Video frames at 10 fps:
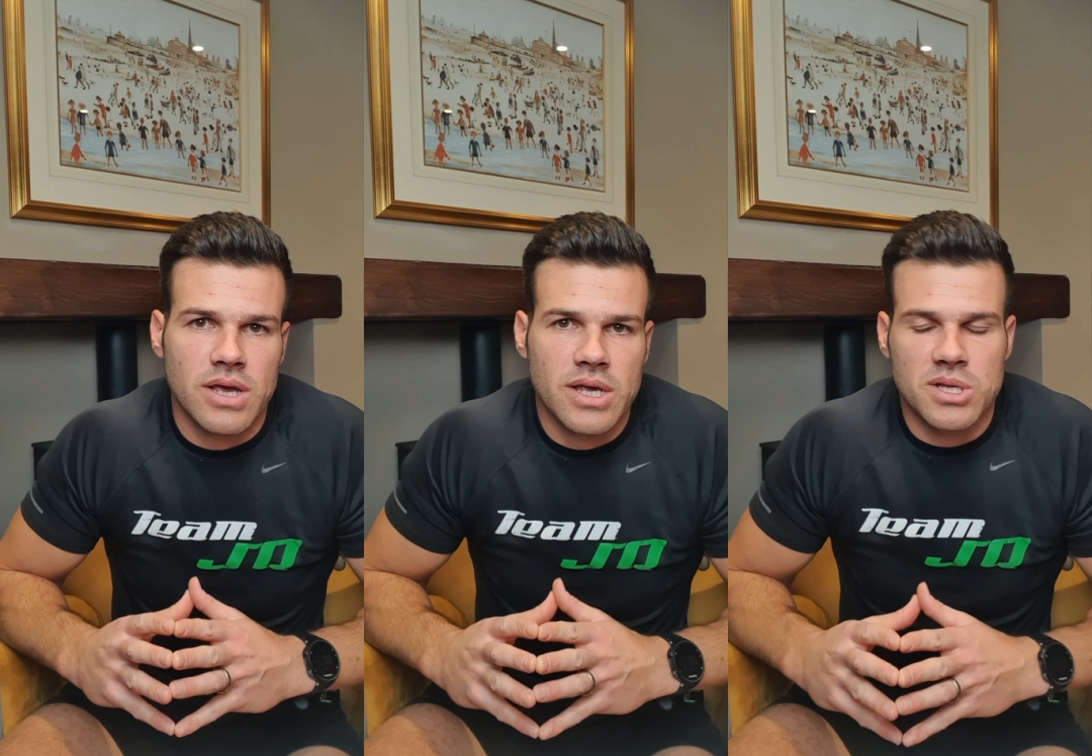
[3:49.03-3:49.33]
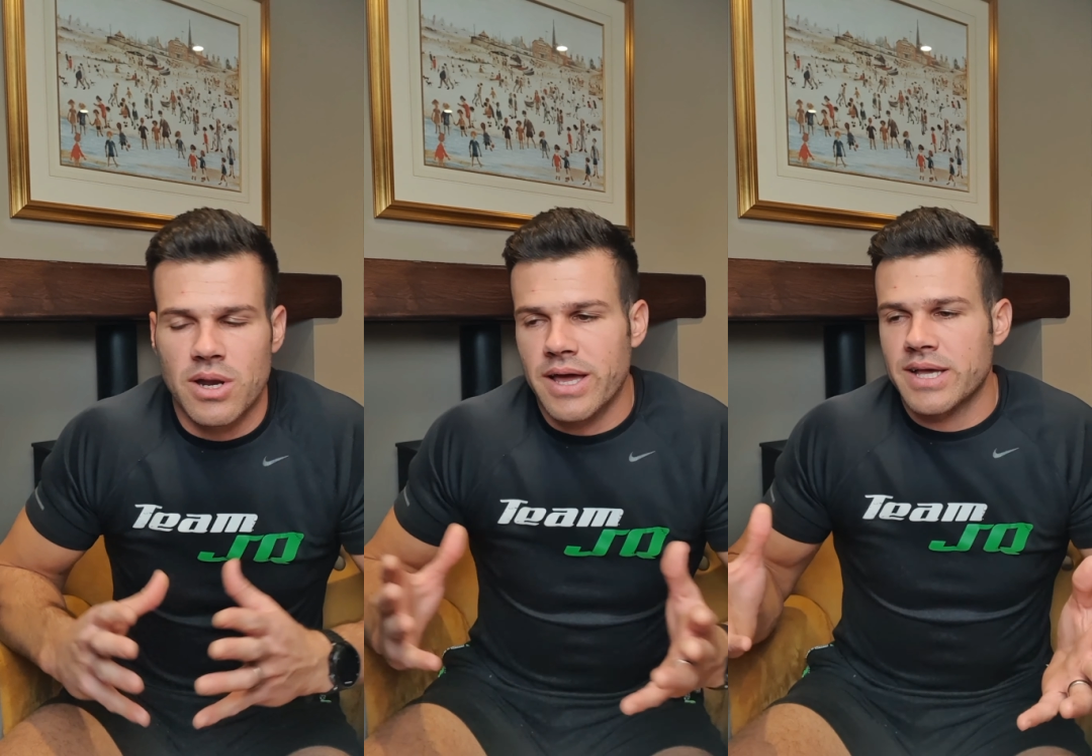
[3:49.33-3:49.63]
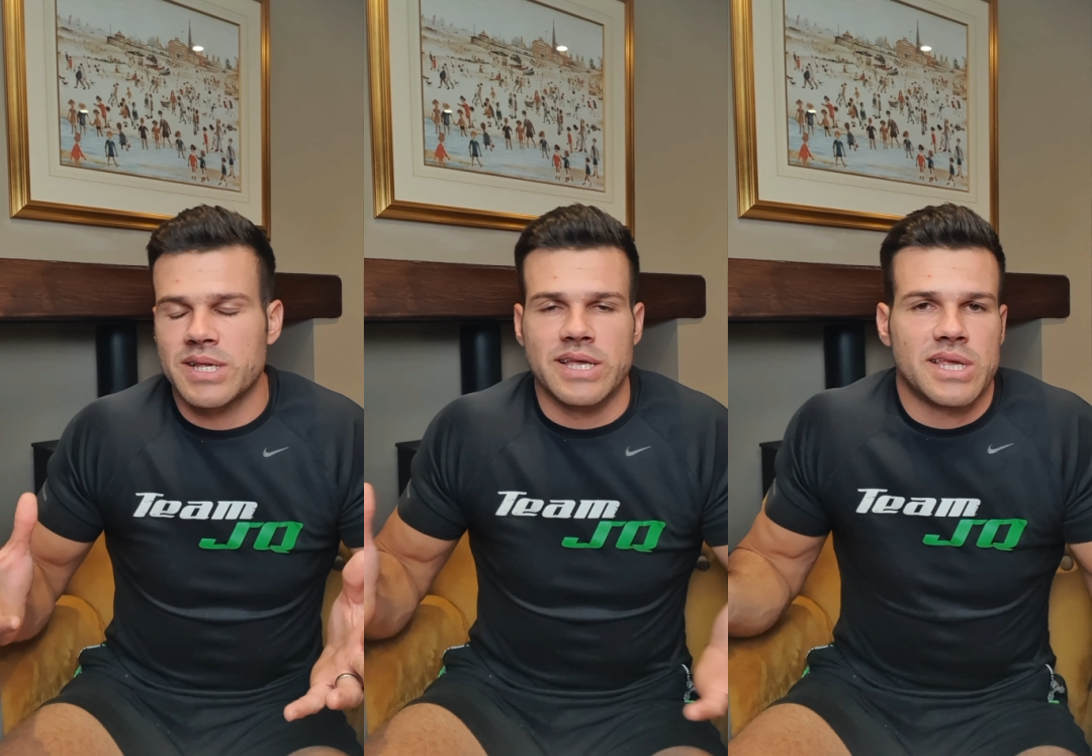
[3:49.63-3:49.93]
So like I
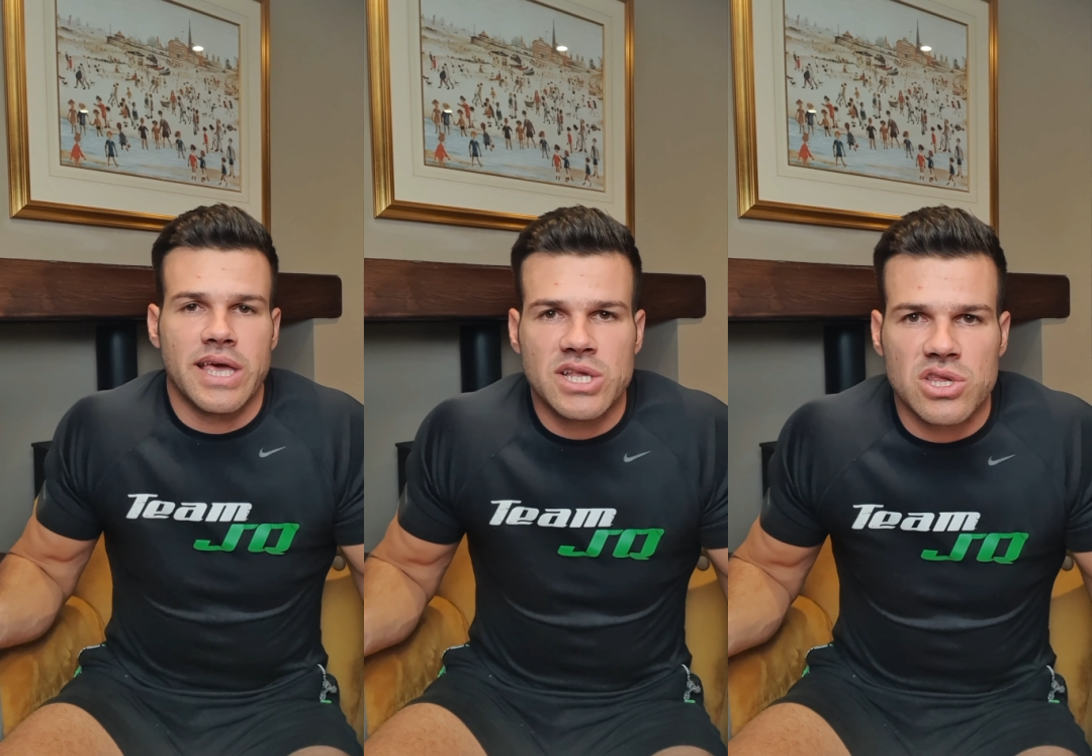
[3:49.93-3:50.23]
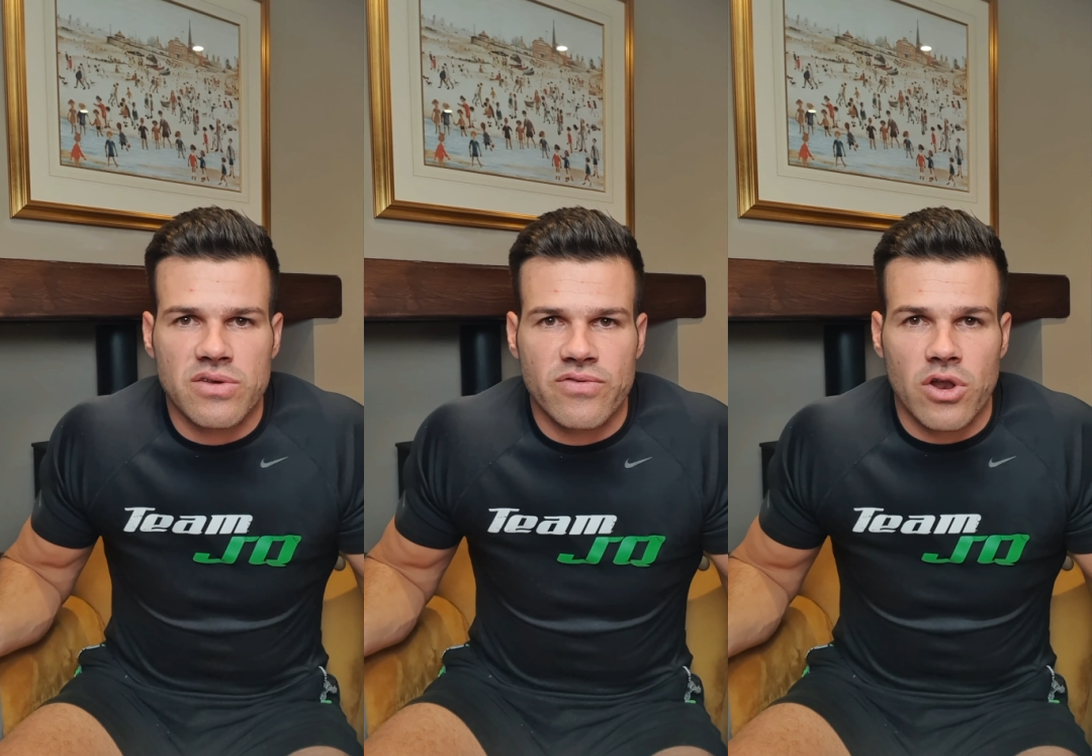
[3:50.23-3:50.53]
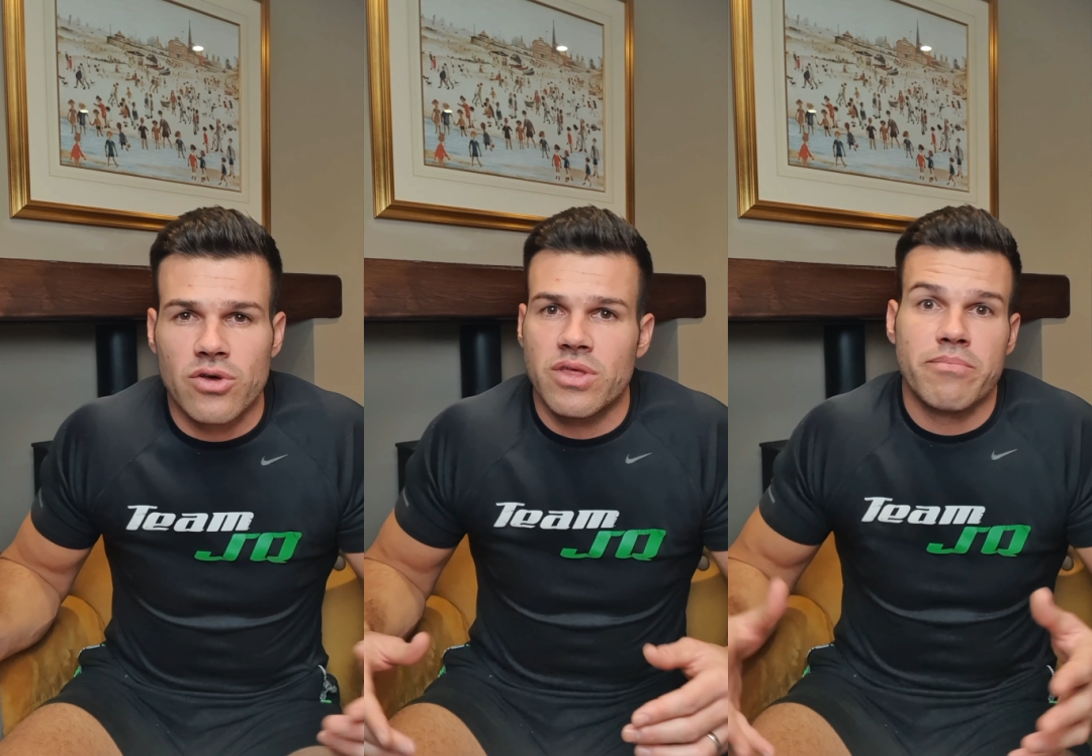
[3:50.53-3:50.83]
say, it's easy to
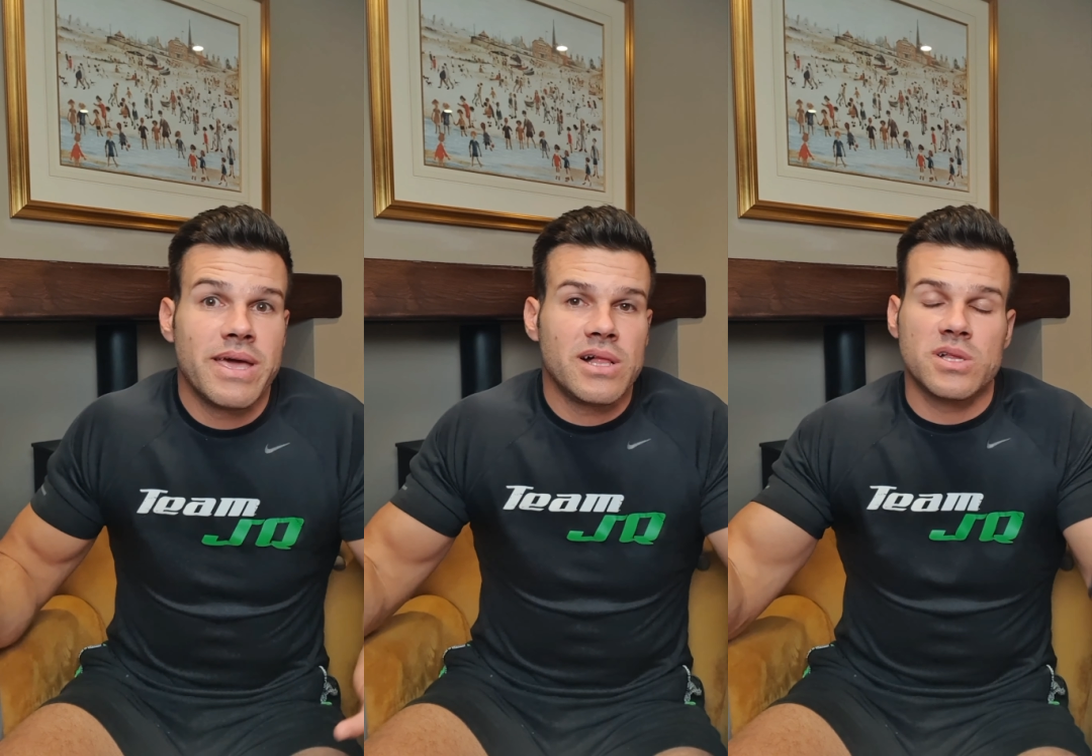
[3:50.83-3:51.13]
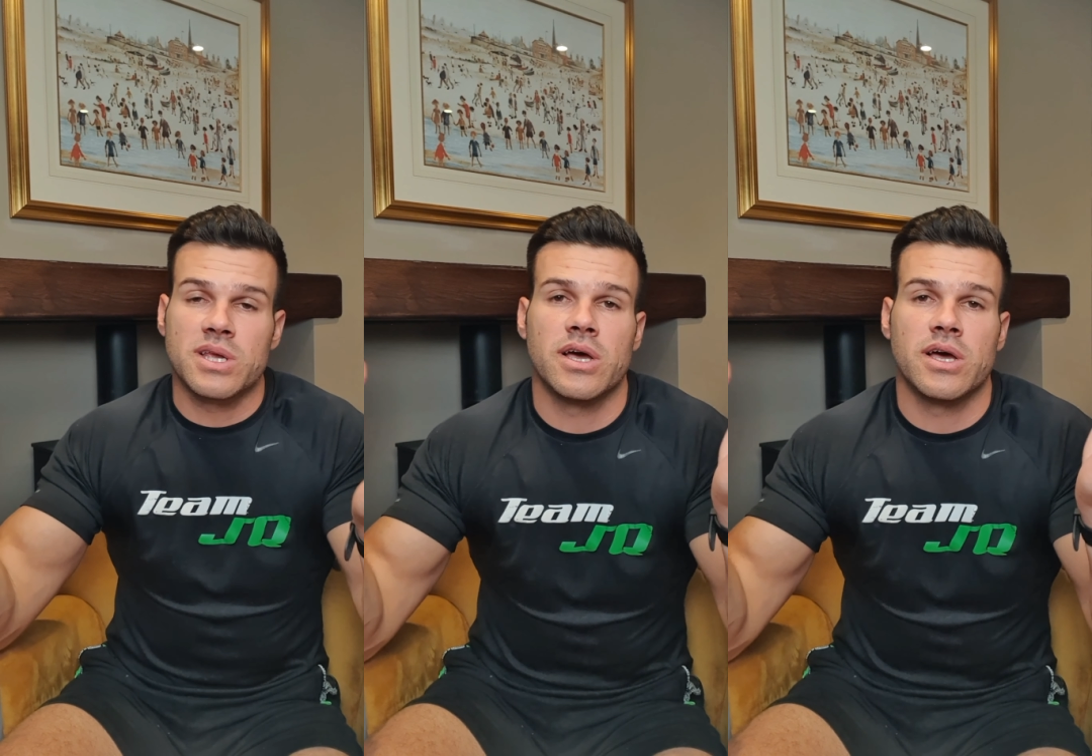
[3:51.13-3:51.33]
follow. The meals